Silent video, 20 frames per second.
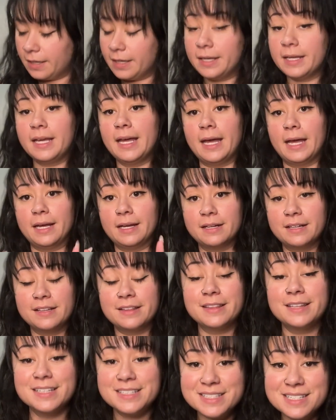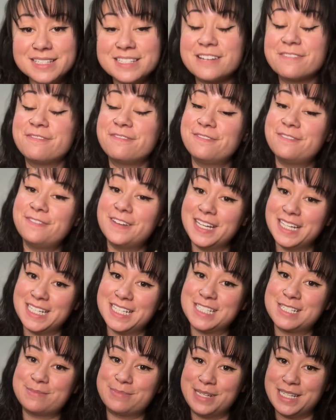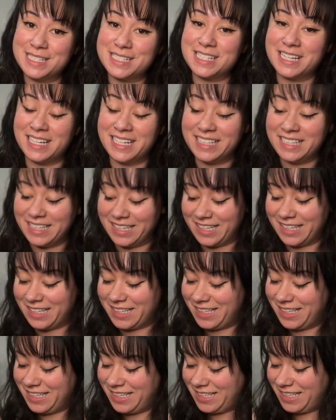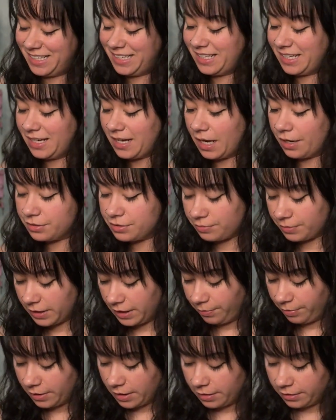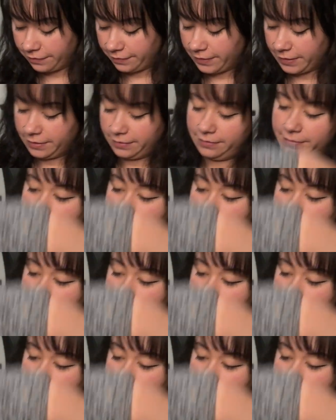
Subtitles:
Okay, this is a finished piece I did. I was really proud of it.